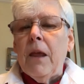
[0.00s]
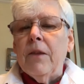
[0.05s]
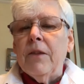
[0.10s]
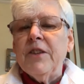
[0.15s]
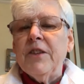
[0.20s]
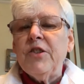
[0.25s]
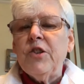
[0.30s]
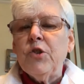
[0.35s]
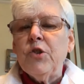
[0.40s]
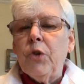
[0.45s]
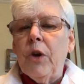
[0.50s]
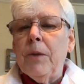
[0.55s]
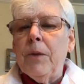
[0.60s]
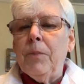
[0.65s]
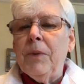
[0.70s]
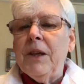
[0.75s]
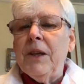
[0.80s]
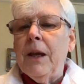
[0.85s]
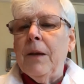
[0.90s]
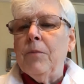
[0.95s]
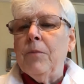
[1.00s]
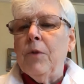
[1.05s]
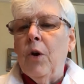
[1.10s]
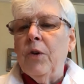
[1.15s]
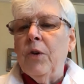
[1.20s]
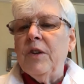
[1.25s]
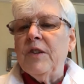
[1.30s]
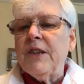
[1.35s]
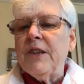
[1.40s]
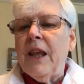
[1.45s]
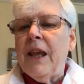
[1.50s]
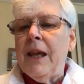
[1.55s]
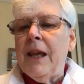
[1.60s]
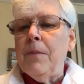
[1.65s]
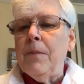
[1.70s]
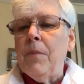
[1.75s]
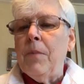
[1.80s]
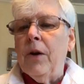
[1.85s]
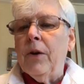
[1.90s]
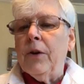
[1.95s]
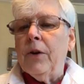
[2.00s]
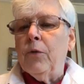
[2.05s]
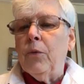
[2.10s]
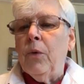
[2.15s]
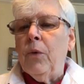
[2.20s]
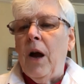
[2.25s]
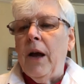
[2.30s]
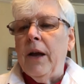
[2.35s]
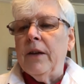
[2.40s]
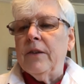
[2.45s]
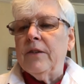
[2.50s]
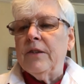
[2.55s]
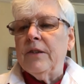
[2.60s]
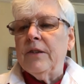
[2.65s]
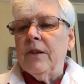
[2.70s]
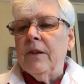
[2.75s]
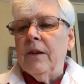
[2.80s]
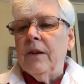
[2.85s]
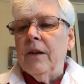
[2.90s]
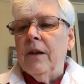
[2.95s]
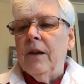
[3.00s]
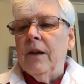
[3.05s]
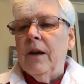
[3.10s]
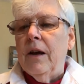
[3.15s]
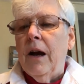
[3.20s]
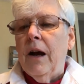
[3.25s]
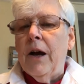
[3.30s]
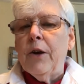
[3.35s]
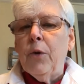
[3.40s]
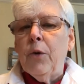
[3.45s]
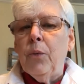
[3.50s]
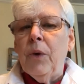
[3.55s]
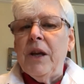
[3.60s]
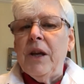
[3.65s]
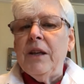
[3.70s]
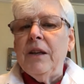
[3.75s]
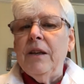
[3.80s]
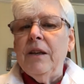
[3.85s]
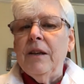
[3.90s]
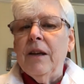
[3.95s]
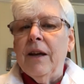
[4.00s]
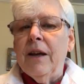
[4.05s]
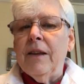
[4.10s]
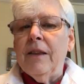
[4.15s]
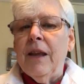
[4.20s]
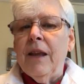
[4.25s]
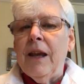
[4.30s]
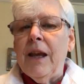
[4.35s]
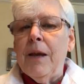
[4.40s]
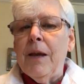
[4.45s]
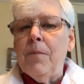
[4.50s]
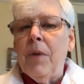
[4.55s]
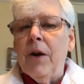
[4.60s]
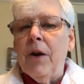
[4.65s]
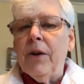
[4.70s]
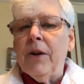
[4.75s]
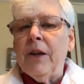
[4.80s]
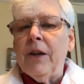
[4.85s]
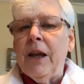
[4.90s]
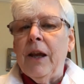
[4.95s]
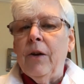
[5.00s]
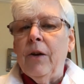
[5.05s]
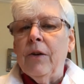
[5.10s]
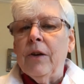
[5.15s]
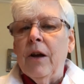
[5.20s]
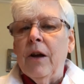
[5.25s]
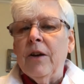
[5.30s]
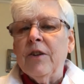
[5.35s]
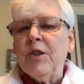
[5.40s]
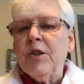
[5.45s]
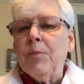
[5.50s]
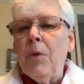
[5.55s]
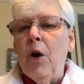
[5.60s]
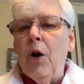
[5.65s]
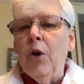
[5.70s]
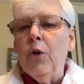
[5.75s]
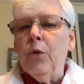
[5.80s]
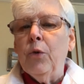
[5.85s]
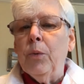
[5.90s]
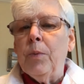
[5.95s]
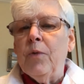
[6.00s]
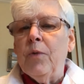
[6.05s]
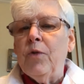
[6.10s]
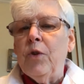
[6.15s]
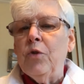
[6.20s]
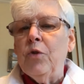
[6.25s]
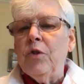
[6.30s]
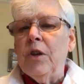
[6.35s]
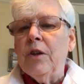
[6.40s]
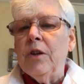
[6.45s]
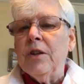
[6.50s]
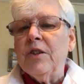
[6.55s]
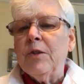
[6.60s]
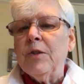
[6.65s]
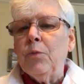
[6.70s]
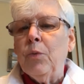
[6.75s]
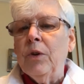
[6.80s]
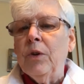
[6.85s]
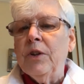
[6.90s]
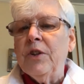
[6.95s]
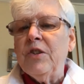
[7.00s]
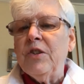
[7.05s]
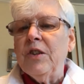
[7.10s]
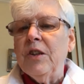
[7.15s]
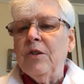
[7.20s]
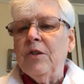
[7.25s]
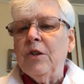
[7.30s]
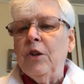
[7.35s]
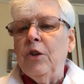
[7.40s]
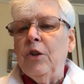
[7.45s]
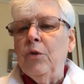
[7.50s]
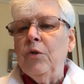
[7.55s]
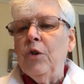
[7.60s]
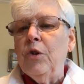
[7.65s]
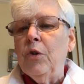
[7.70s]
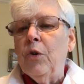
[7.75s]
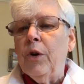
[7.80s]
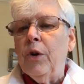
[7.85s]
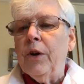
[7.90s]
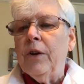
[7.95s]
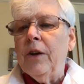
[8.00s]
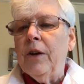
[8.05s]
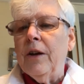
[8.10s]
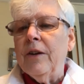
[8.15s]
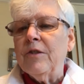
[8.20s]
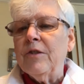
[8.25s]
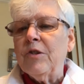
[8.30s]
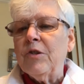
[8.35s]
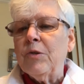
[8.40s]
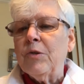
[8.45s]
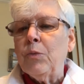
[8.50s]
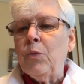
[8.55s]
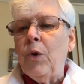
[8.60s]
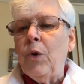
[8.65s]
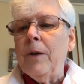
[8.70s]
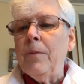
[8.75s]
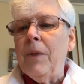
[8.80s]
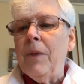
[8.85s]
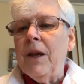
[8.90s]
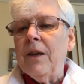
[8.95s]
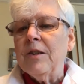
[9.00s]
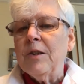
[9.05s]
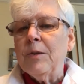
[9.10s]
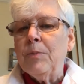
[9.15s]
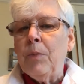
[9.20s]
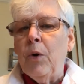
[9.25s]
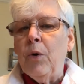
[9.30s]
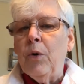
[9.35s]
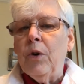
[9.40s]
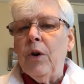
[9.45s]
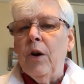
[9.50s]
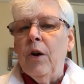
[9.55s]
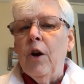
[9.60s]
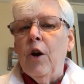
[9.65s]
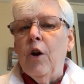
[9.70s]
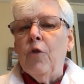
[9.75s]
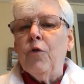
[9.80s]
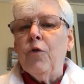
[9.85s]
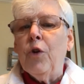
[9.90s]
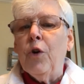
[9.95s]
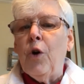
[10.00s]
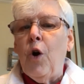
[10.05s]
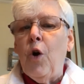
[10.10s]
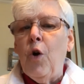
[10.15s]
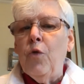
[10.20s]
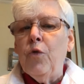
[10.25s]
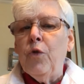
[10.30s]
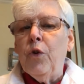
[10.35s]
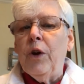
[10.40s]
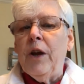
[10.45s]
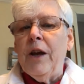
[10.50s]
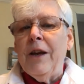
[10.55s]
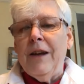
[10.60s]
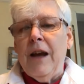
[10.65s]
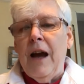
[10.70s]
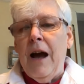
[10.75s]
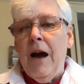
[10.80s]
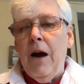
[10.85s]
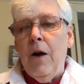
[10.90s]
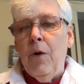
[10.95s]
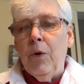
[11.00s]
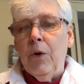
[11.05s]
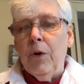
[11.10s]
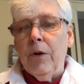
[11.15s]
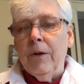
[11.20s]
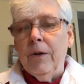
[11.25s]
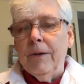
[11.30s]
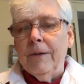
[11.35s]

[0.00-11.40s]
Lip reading: This strike became known as the Haymarket Riots. On a rainy night in the Haymarket area, a small group of unionists were listening to union organizers. One man spoke for over an hour.